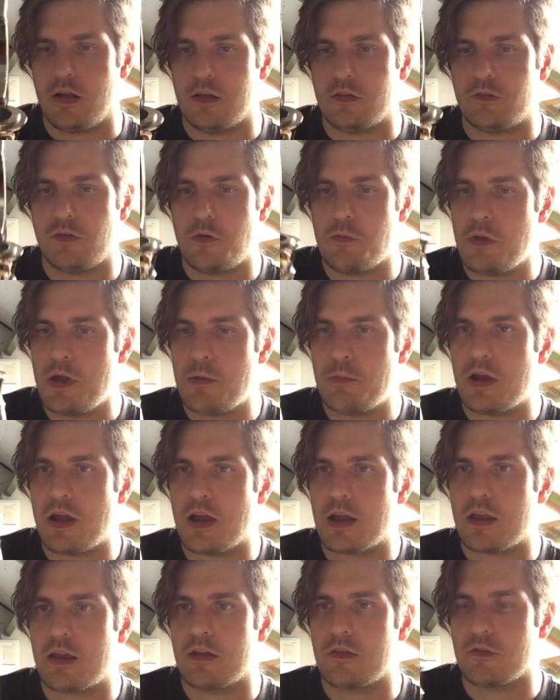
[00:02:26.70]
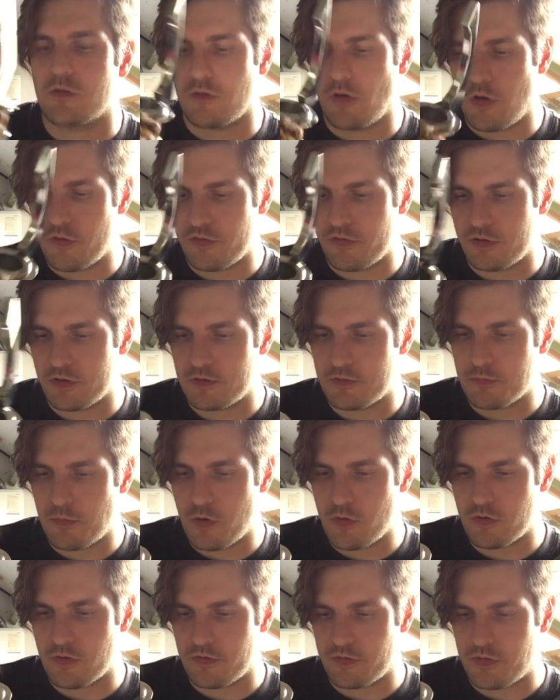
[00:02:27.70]
so maybe I can solve it
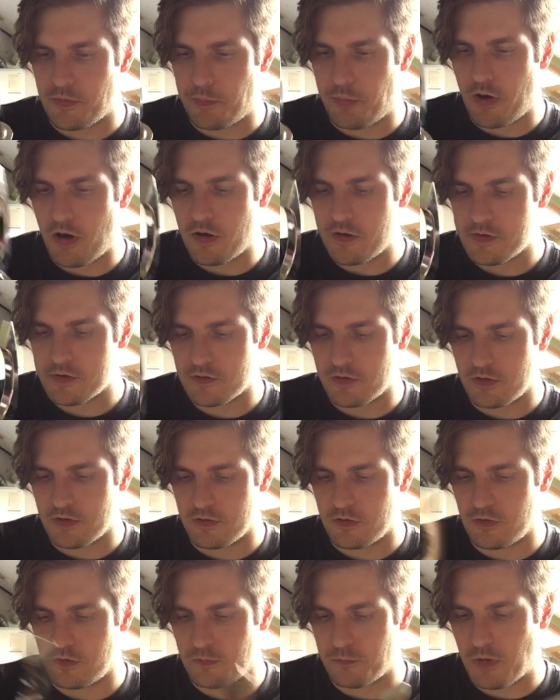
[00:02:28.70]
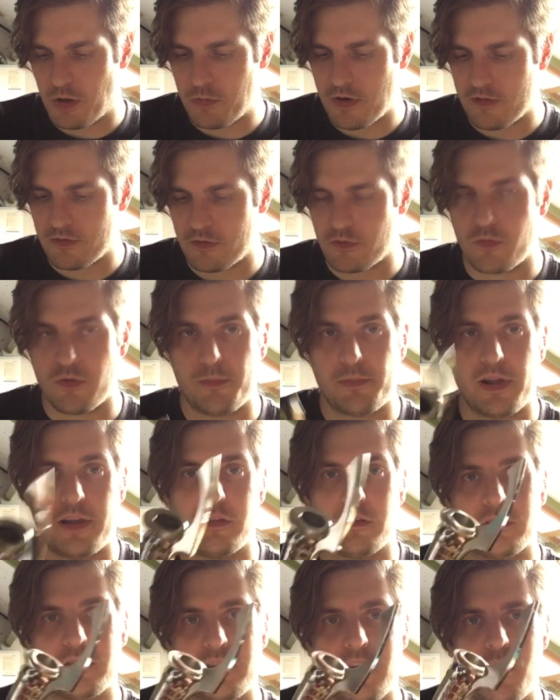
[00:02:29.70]
most of the parts and just maybe have to
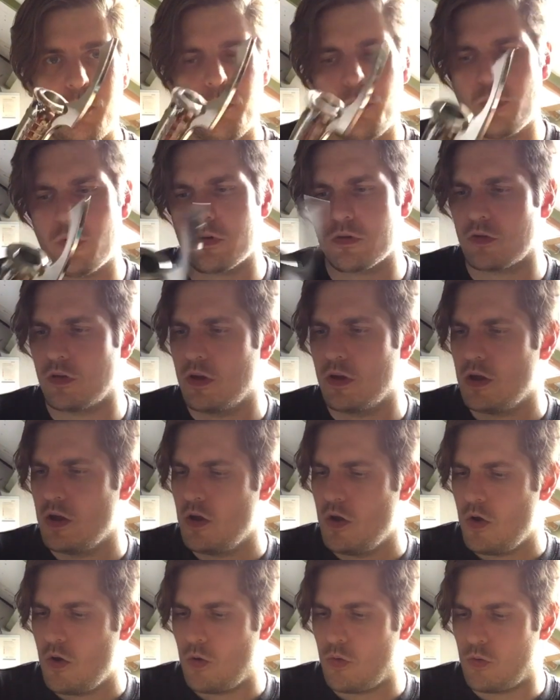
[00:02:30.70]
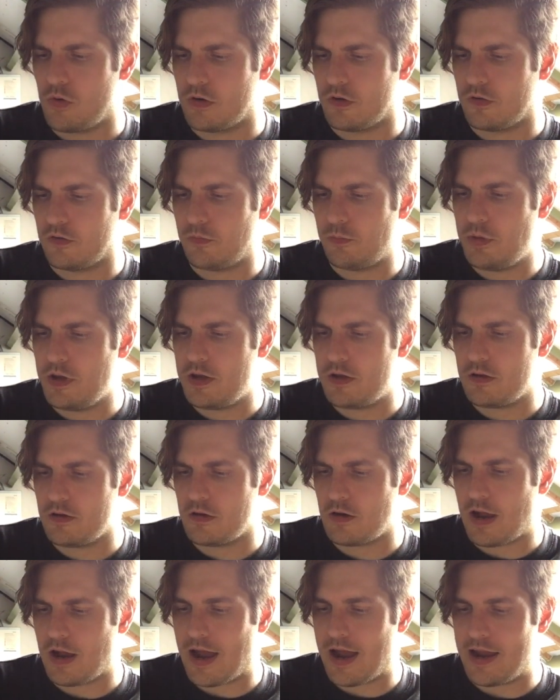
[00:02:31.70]
replace the soundboard or the
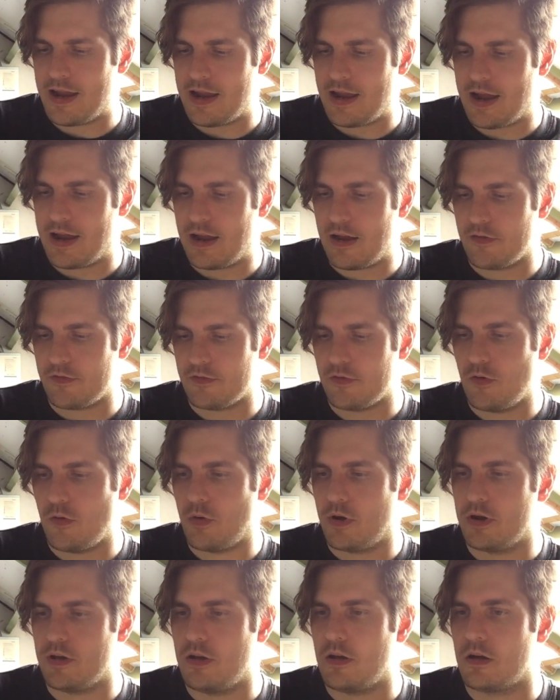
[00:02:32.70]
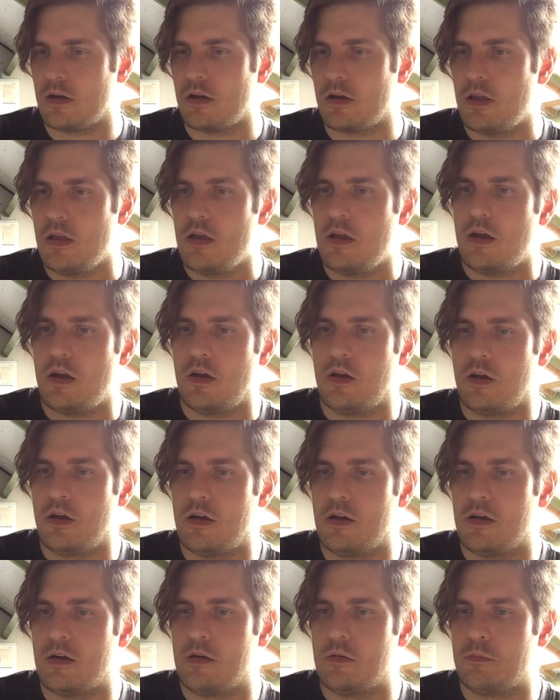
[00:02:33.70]
speaker. I have no idea,
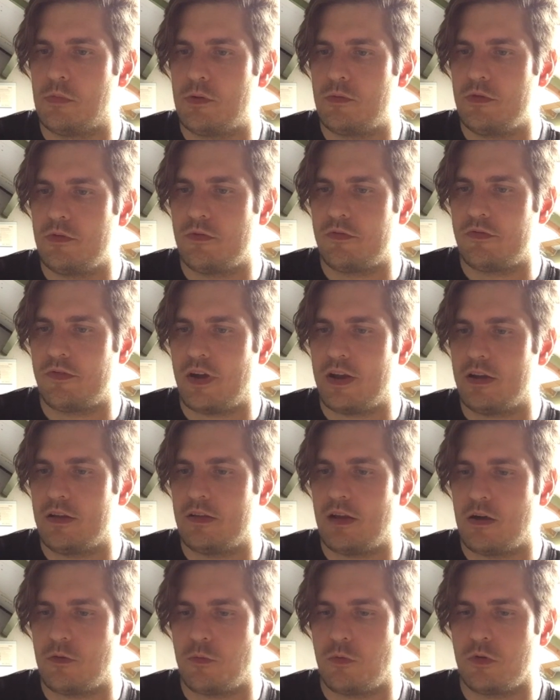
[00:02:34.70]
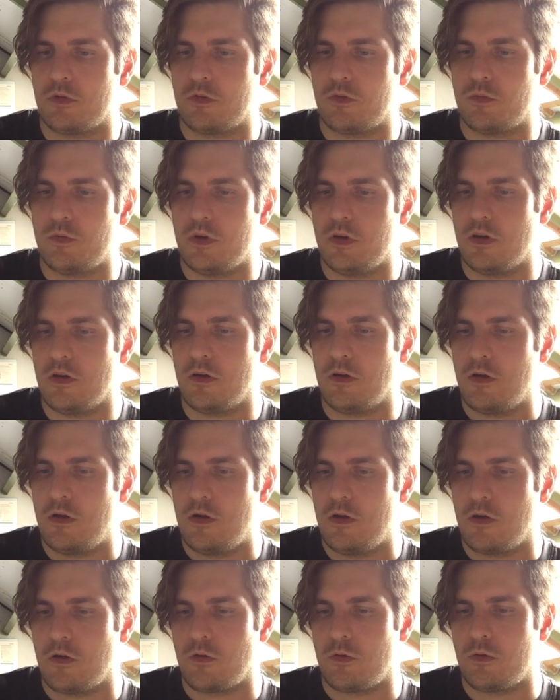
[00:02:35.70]
but we will find it out once we are
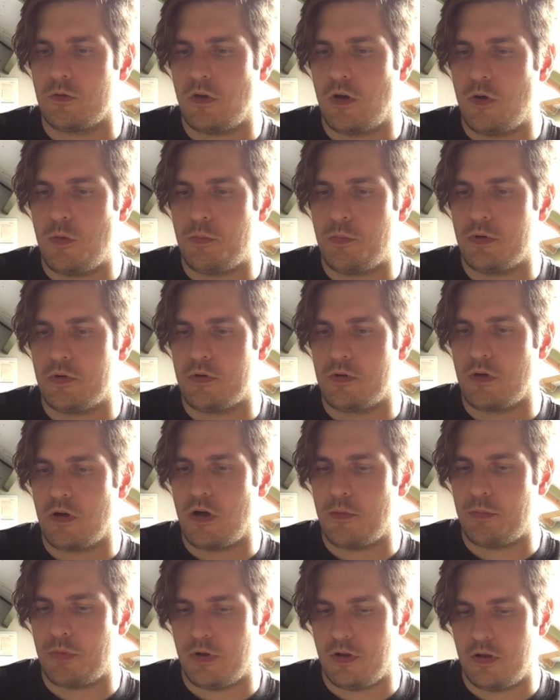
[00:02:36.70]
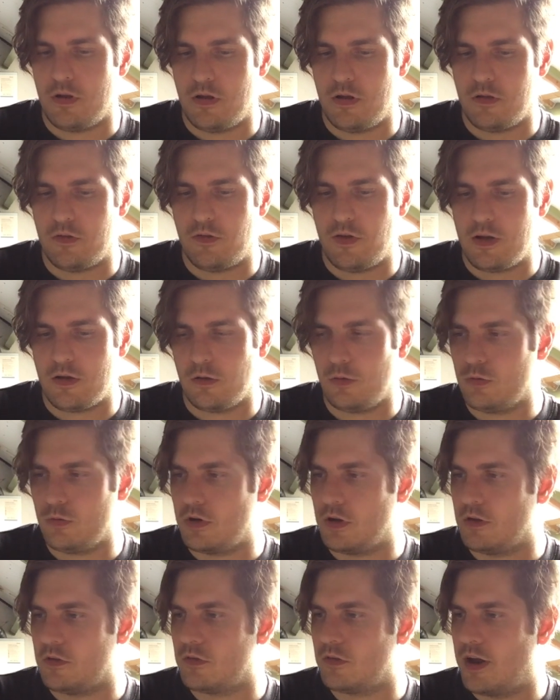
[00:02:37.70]
gonna open her up and take a
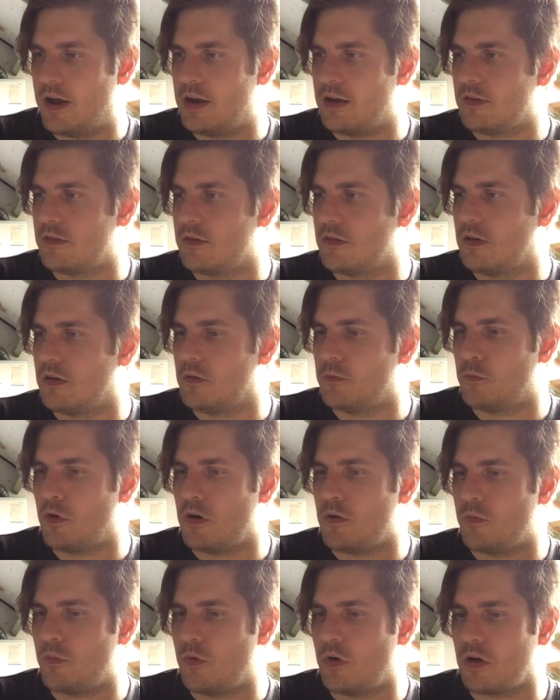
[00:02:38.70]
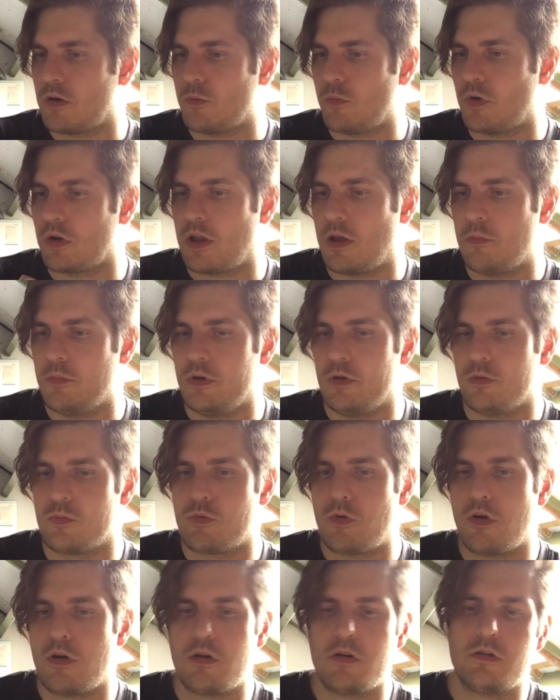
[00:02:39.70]
look inside what can be
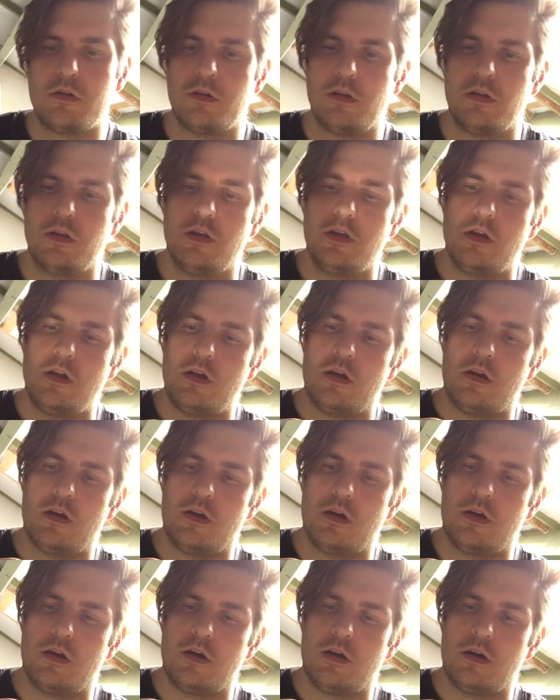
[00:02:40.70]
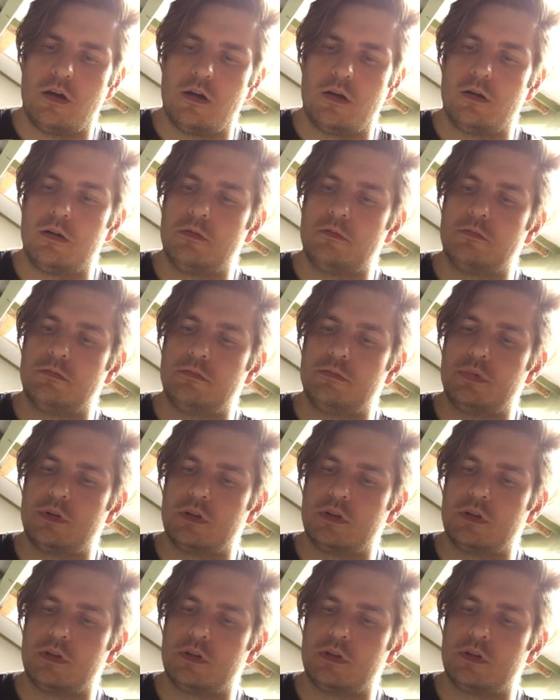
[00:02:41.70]
wrong. The